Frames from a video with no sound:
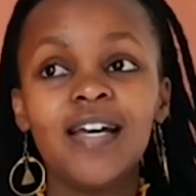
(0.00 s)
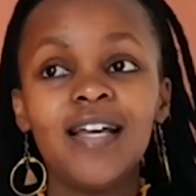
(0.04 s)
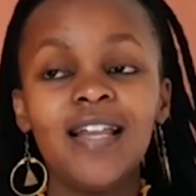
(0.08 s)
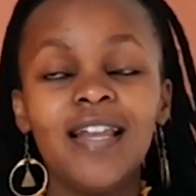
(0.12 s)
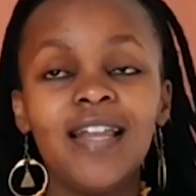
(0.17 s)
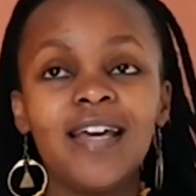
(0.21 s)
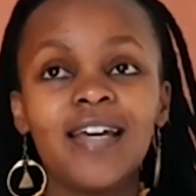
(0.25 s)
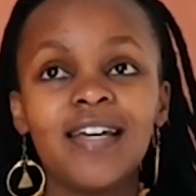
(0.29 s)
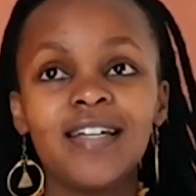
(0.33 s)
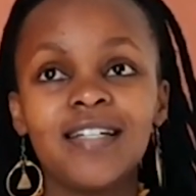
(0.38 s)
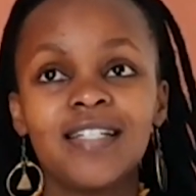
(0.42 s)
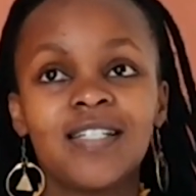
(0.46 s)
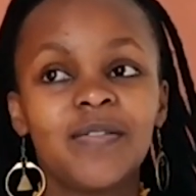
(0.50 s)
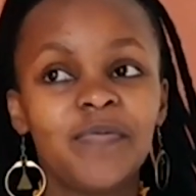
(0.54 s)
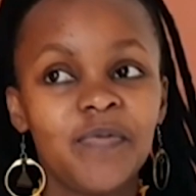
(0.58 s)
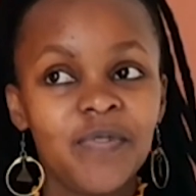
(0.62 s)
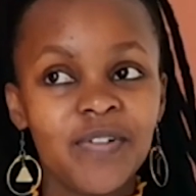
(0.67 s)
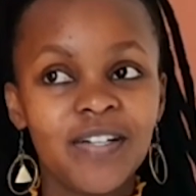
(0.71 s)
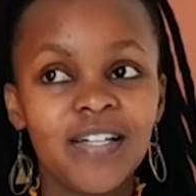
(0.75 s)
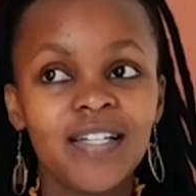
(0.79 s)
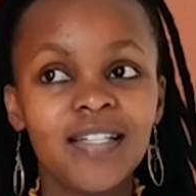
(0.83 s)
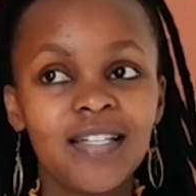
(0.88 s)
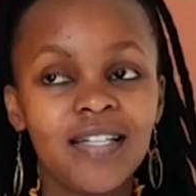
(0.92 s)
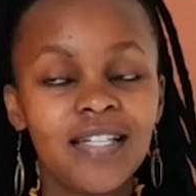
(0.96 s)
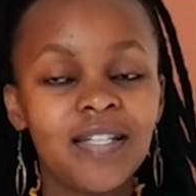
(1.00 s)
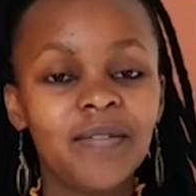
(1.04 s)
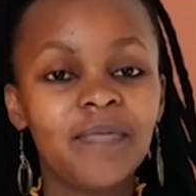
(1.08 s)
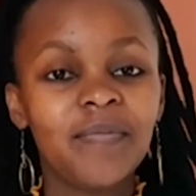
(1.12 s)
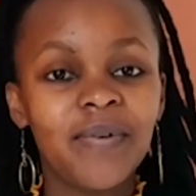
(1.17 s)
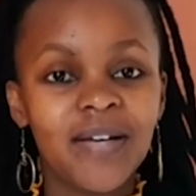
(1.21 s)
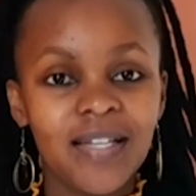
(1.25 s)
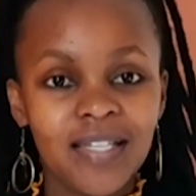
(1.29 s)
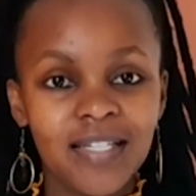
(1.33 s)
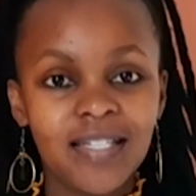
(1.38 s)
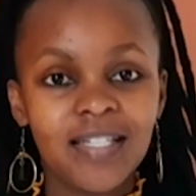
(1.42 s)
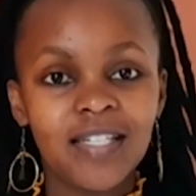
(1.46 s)
Like, experience is the
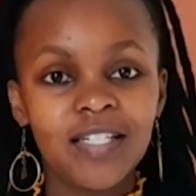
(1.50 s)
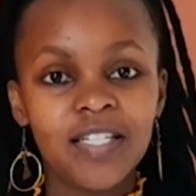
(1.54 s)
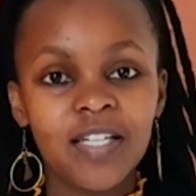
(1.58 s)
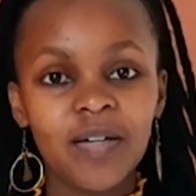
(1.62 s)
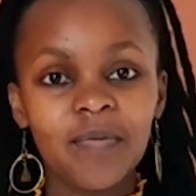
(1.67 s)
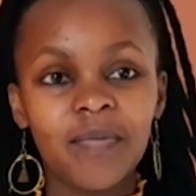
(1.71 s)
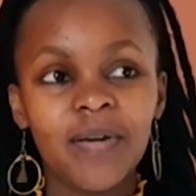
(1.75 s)
best teacher,